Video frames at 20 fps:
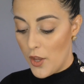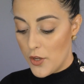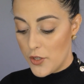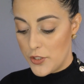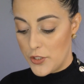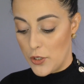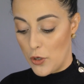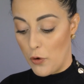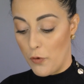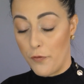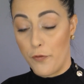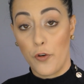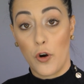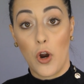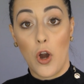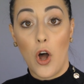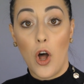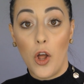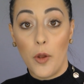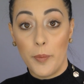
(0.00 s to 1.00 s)
So
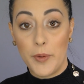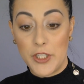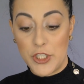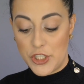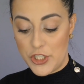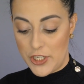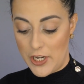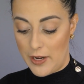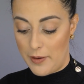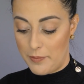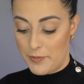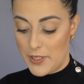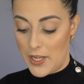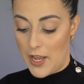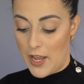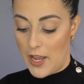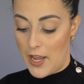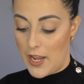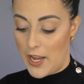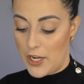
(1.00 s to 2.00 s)
for an almond shaped
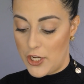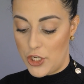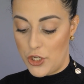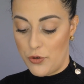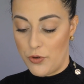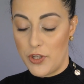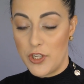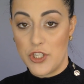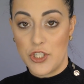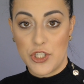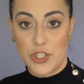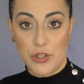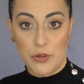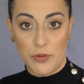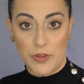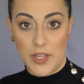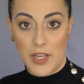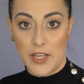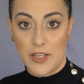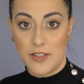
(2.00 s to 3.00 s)
eye, you can
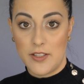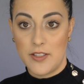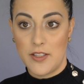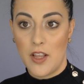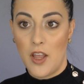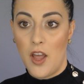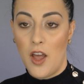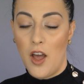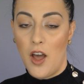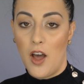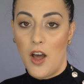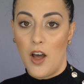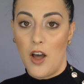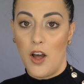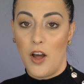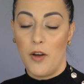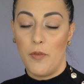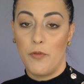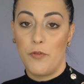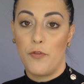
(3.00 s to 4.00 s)
do this.
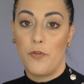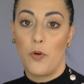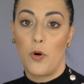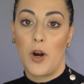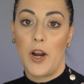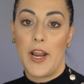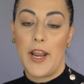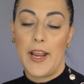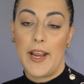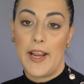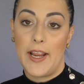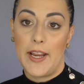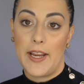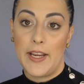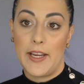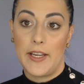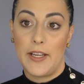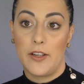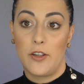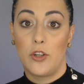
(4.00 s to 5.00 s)
For
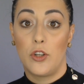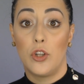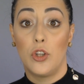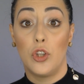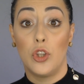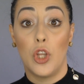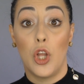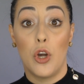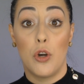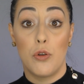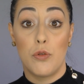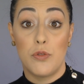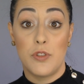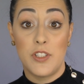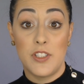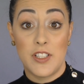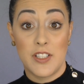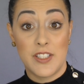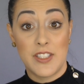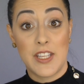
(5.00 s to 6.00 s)
a
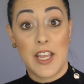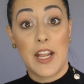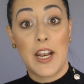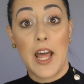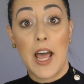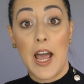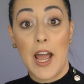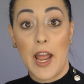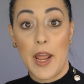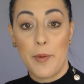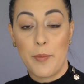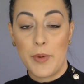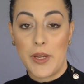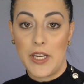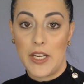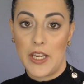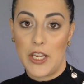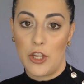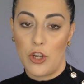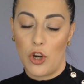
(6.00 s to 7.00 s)
closed set eye,
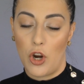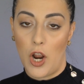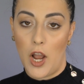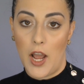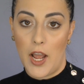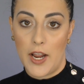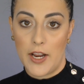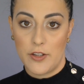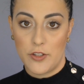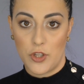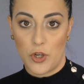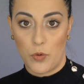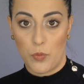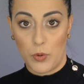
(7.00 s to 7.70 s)
meaning your eyes are